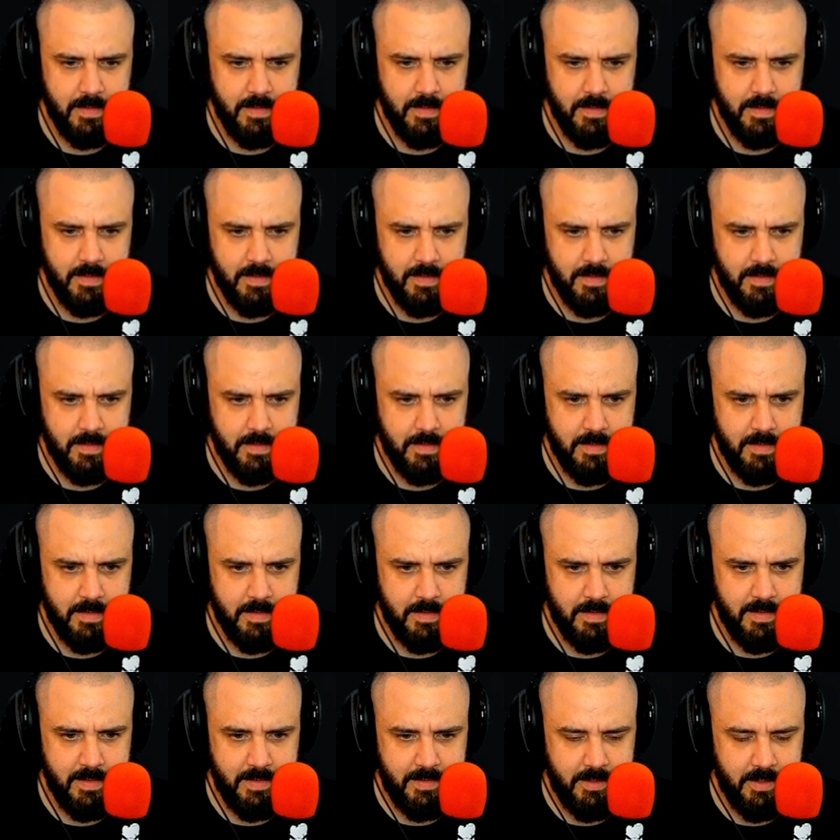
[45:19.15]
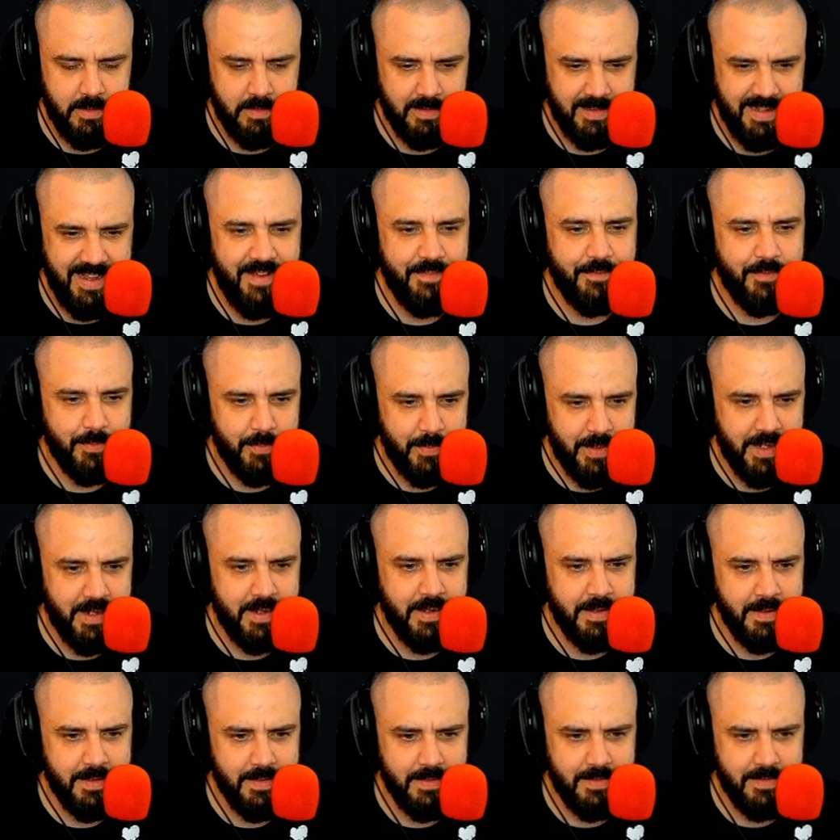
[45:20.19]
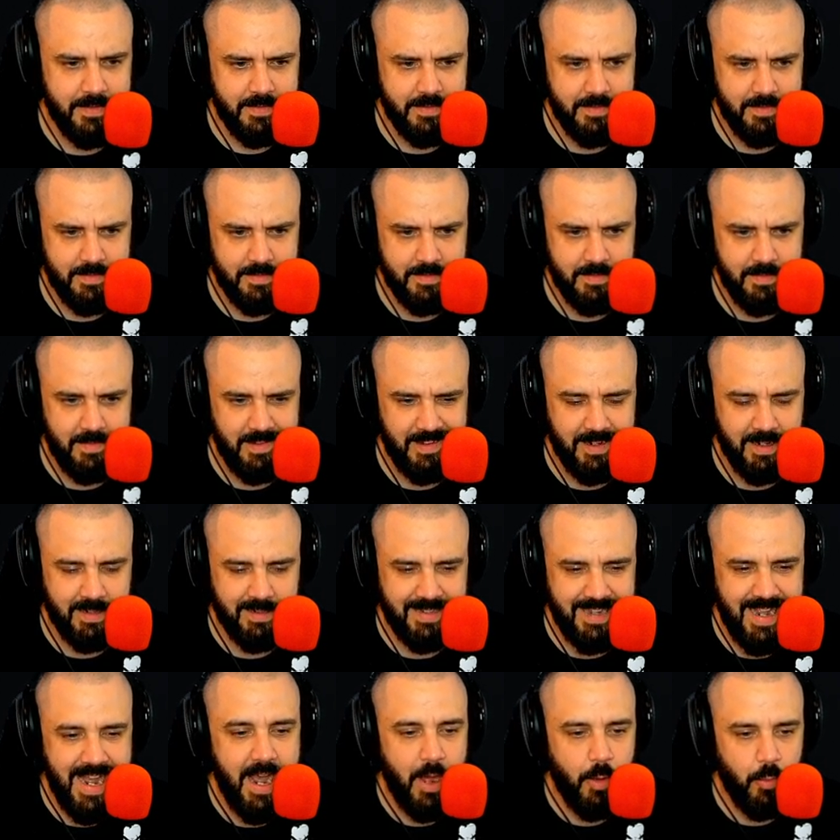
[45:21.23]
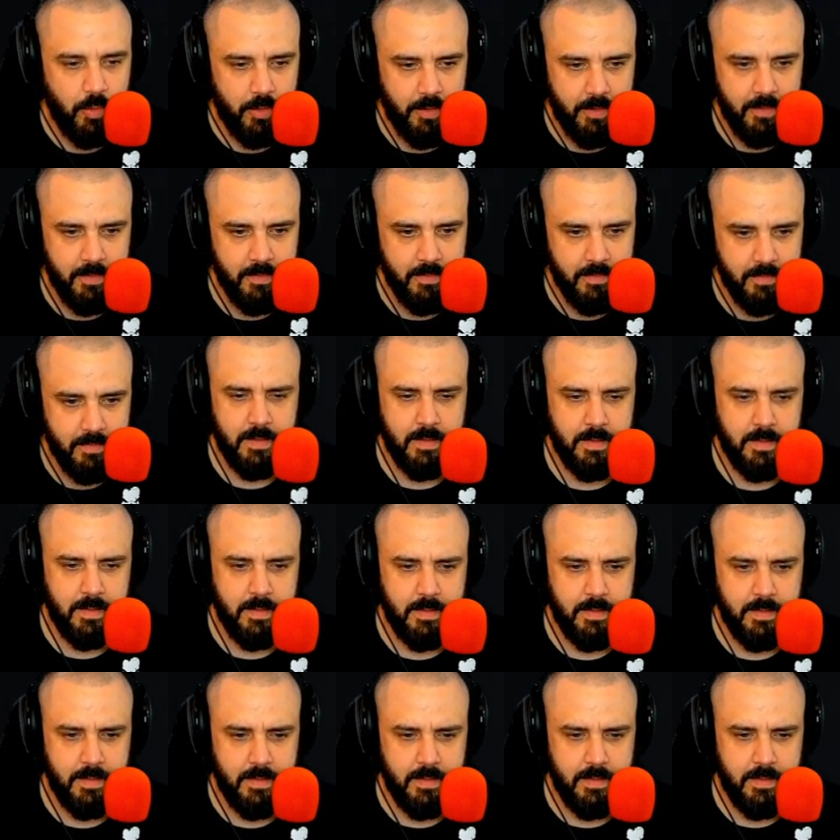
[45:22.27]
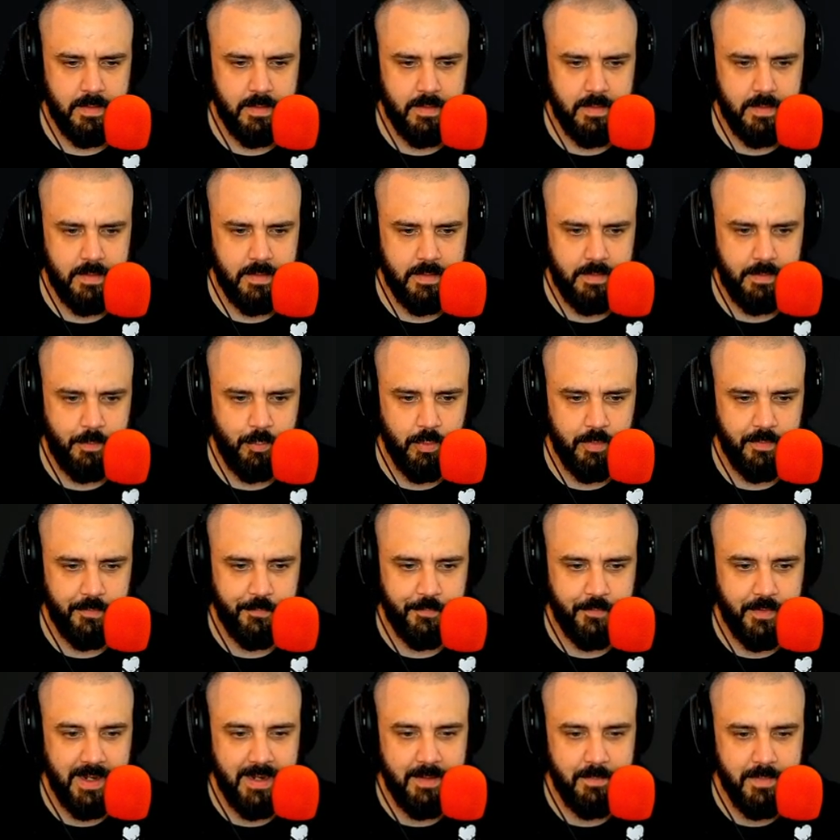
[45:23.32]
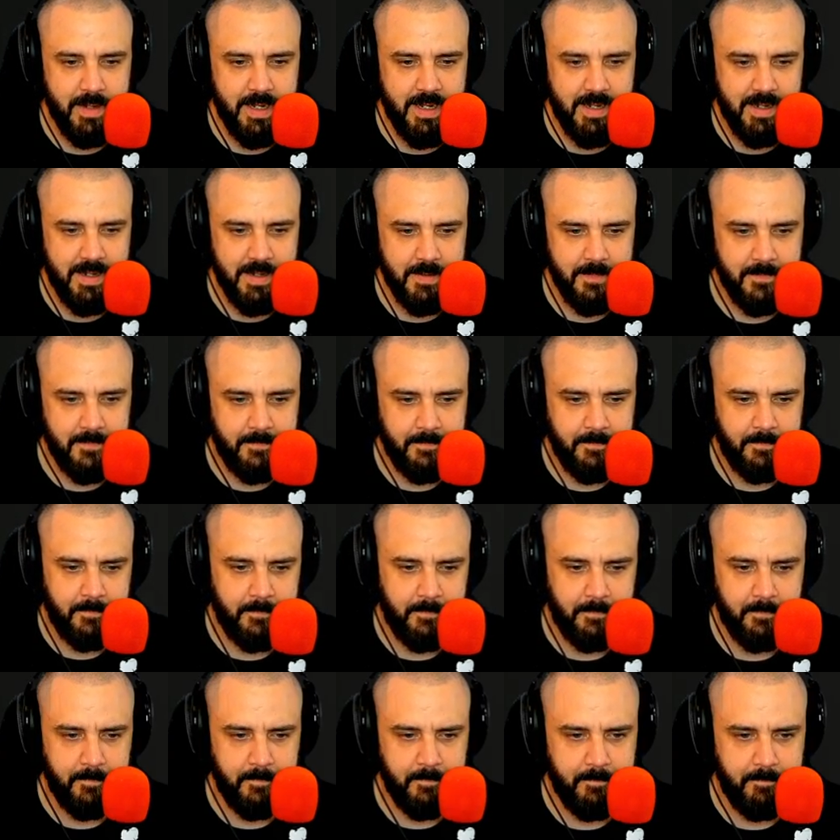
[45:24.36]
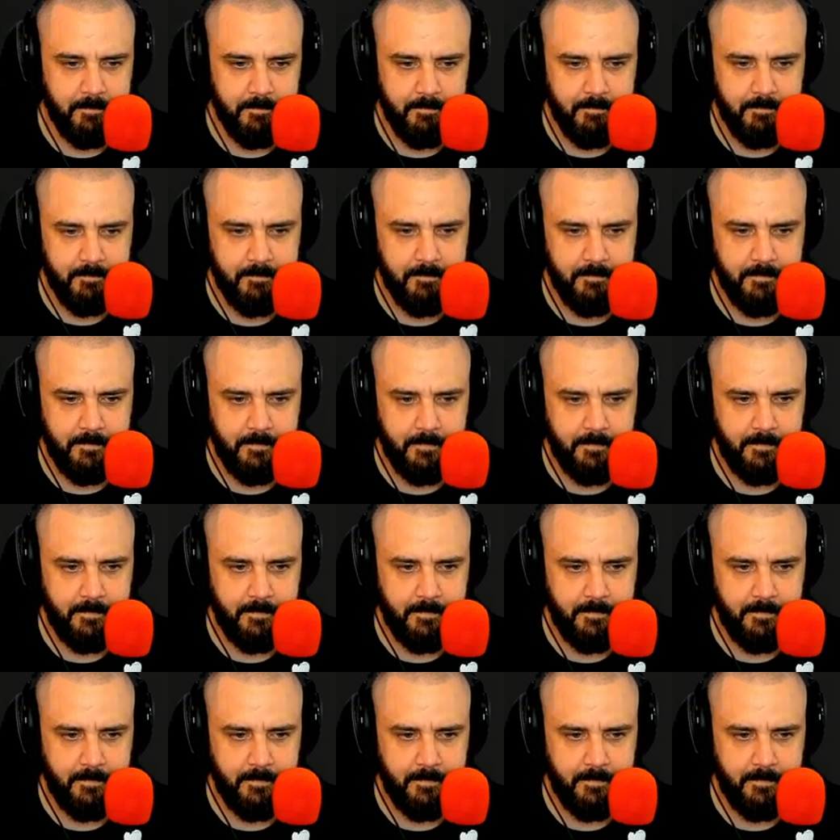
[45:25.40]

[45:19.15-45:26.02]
What? And you left me like a coward. Fight me? Yeah.